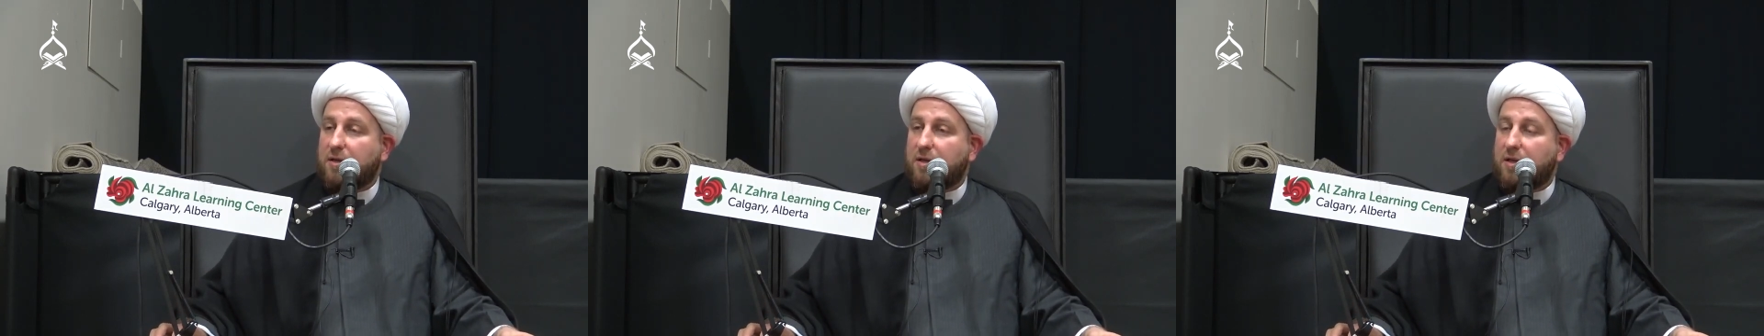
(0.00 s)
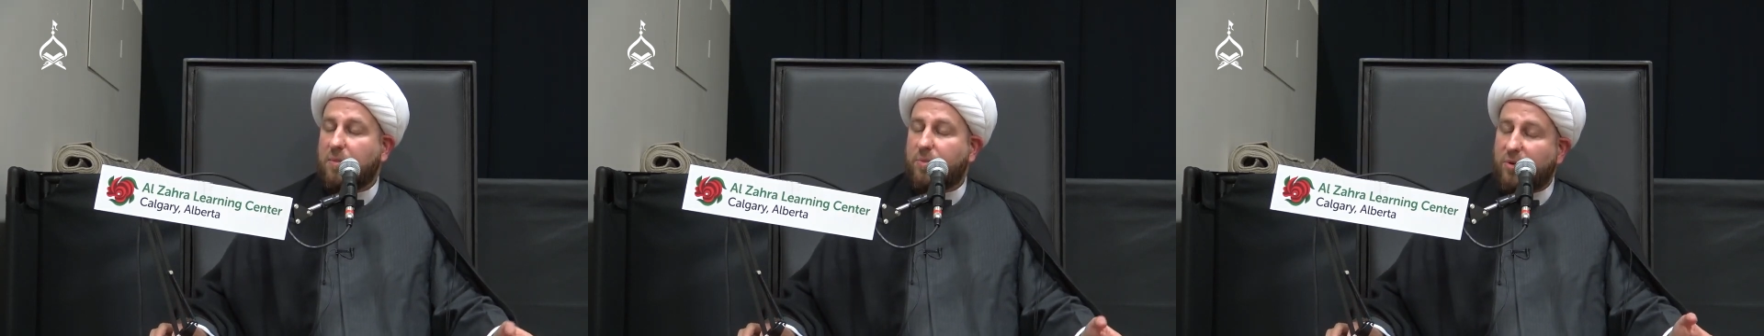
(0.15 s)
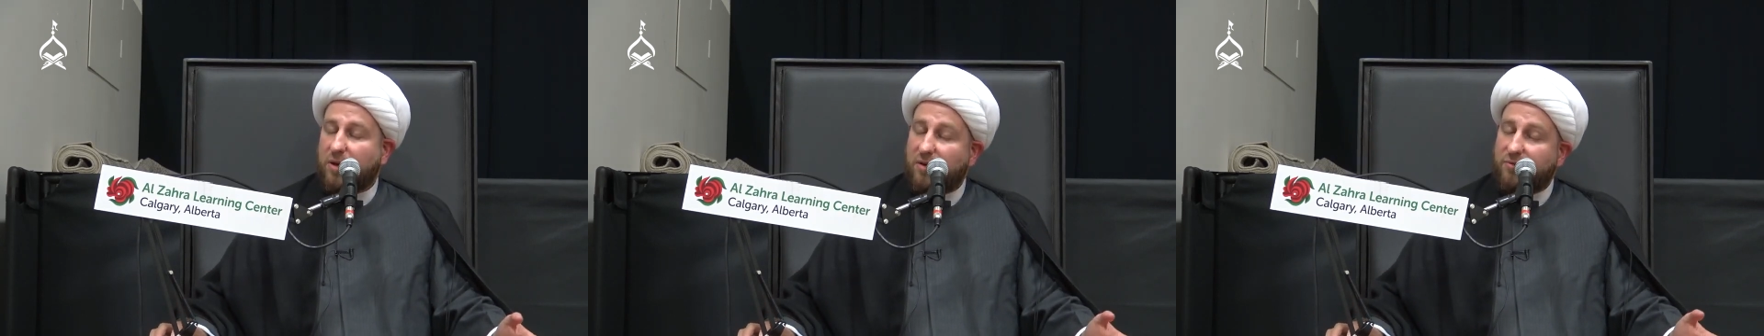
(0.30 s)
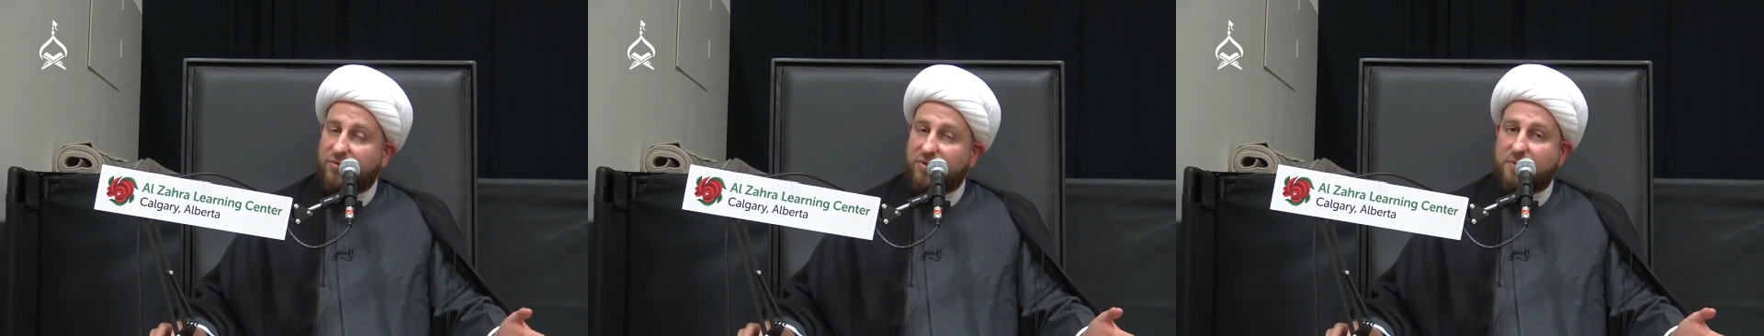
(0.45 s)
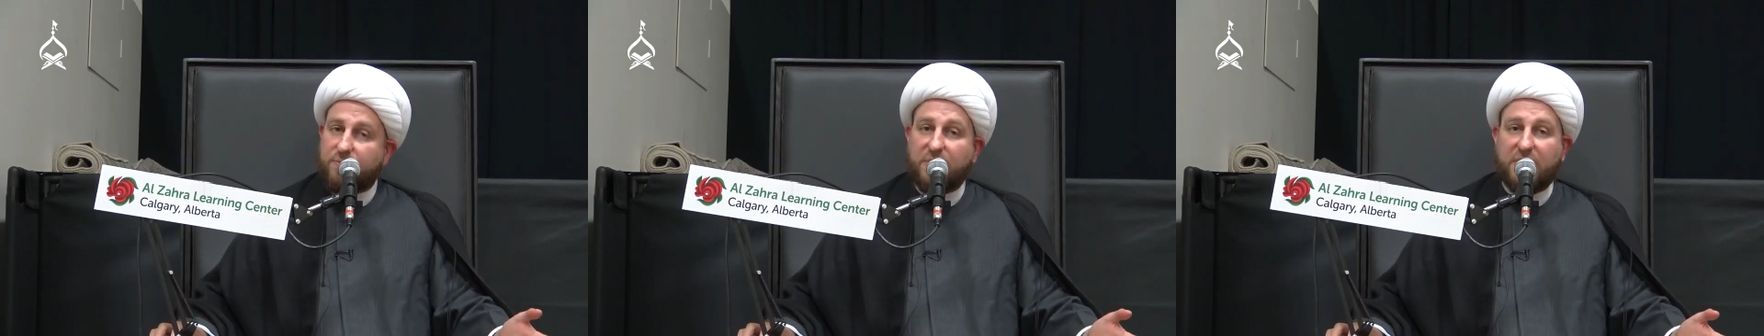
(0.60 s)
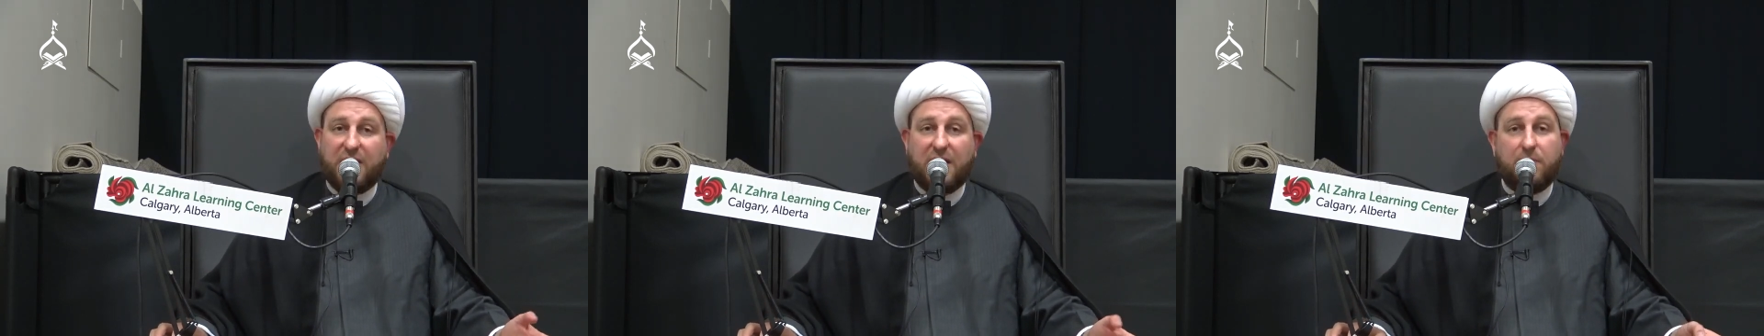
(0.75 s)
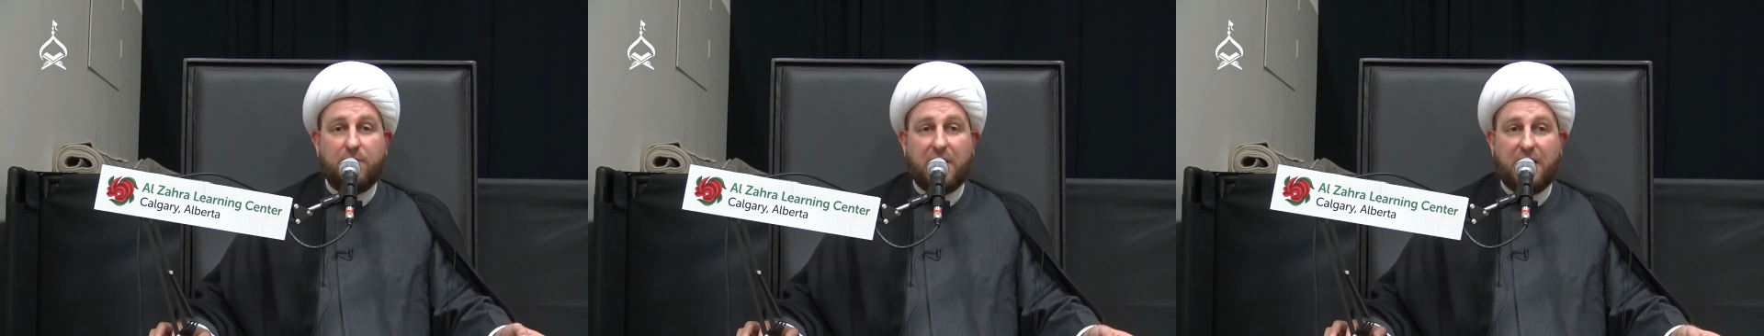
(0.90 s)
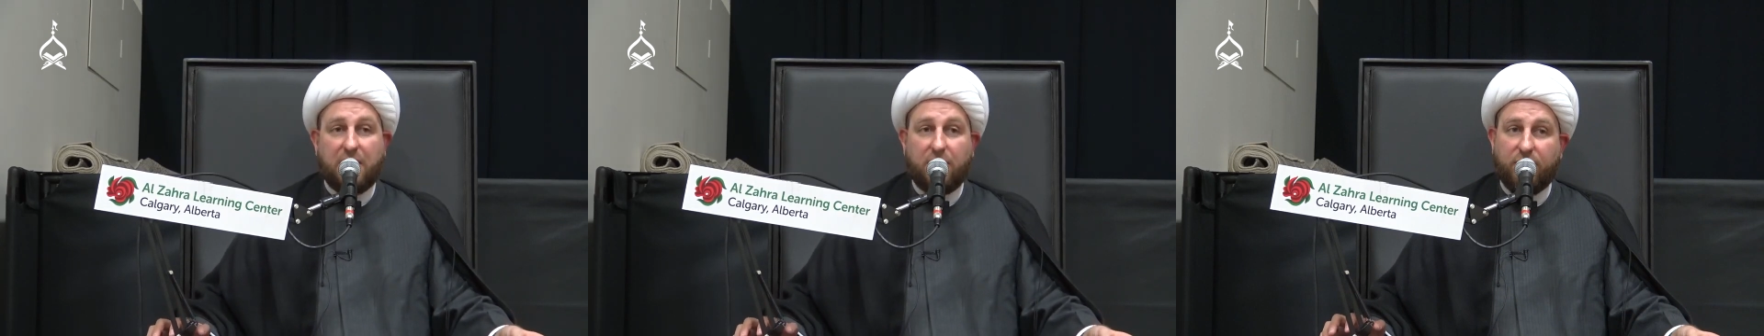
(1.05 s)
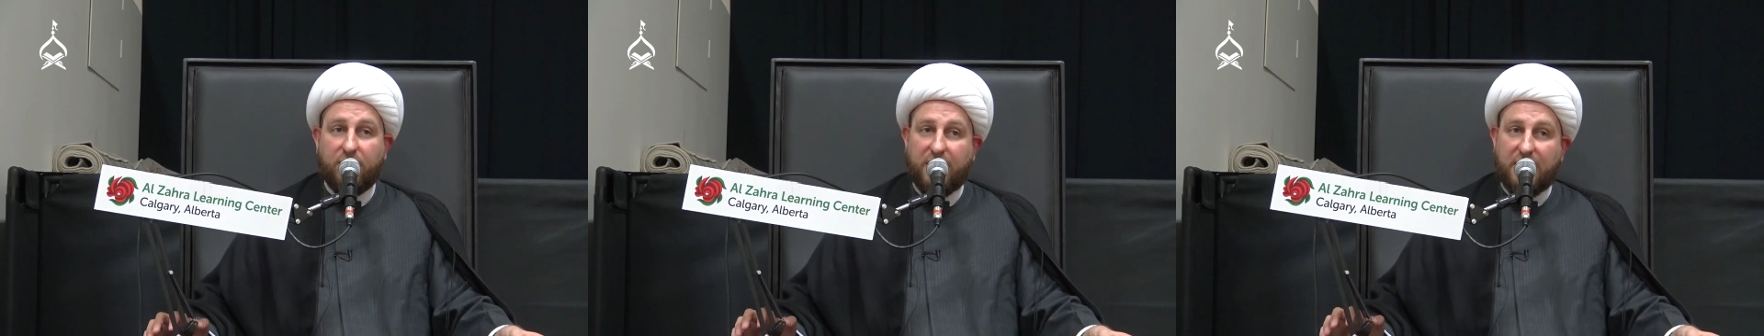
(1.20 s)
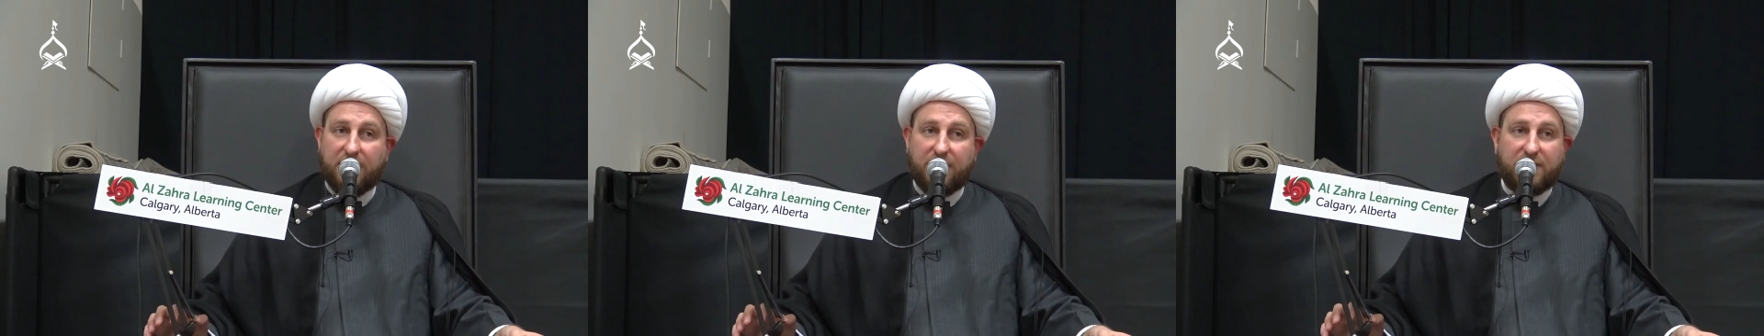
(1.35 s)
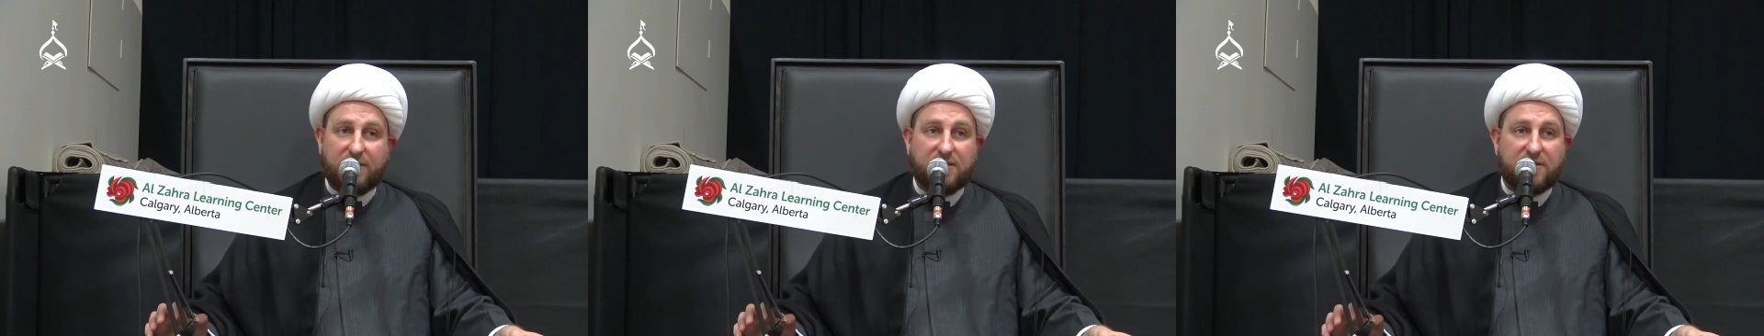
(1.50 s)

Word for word: The Prophet became angry at the